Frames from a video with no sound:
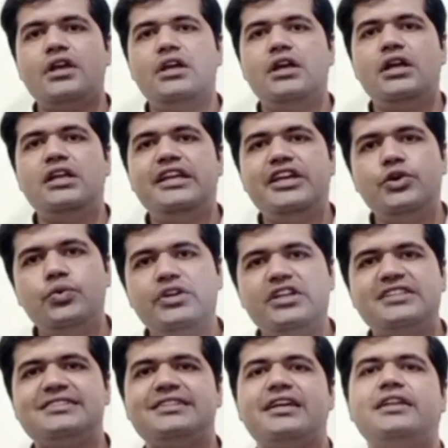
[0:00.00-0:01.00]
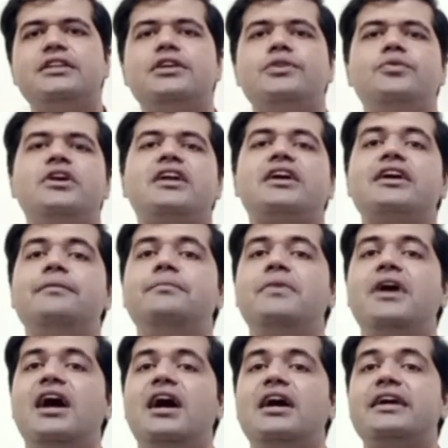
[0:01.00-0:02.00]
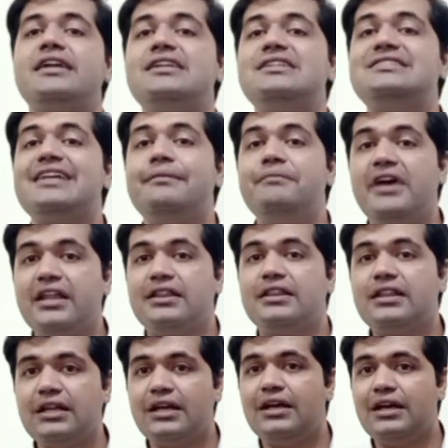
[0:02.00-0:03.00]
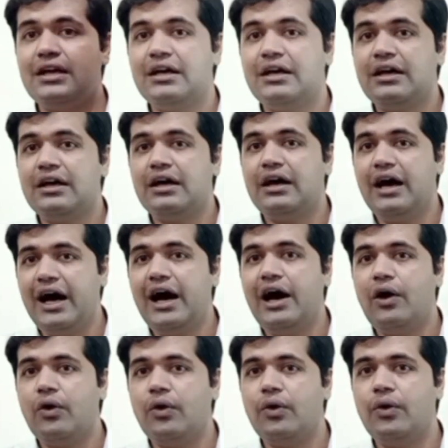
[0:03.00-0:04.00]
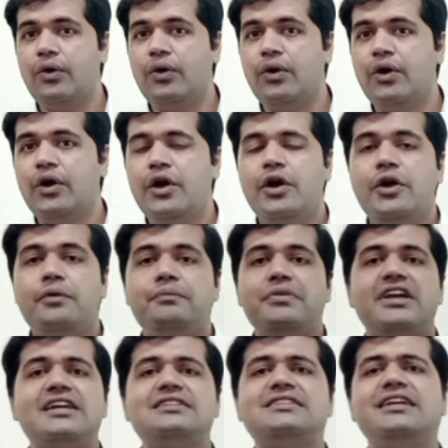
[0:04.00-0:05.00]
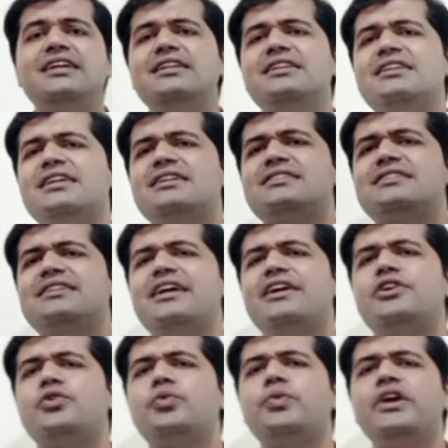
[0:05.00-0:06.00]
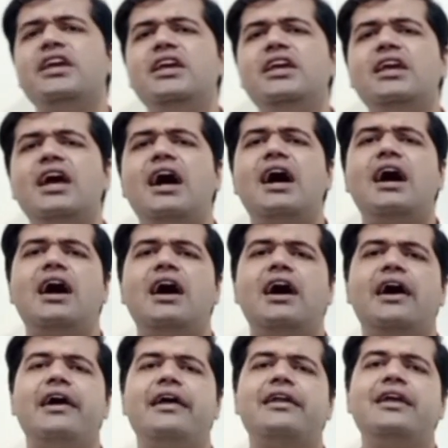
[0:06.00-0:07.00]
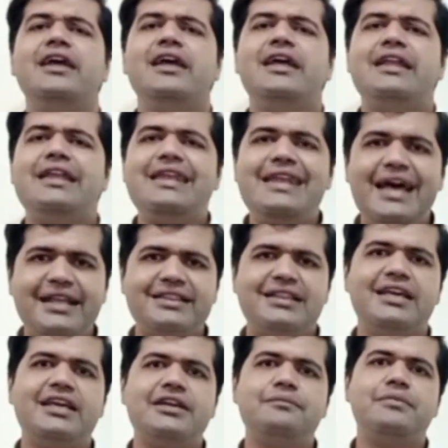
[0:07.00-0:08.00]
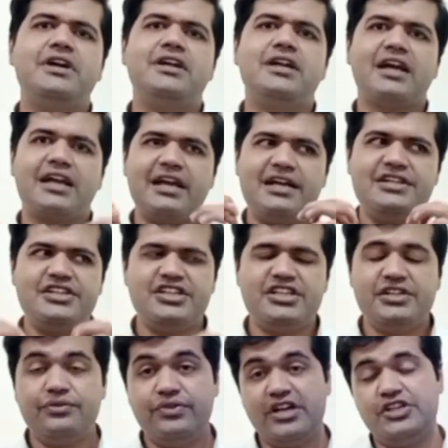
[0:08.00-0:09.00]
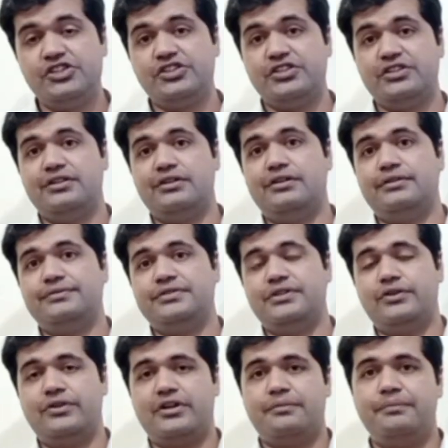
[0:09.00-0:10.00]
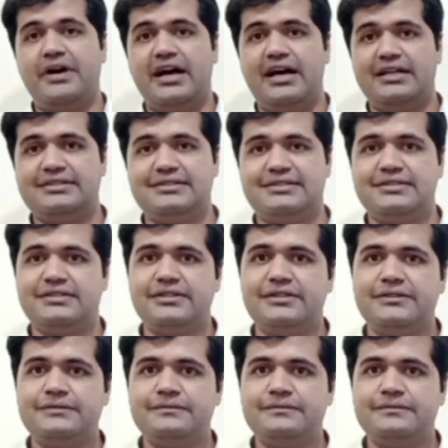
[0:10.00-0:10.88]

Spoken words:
newness in the work of art is a myth. How? Because he thinks that we are nothing but a continuation of our past.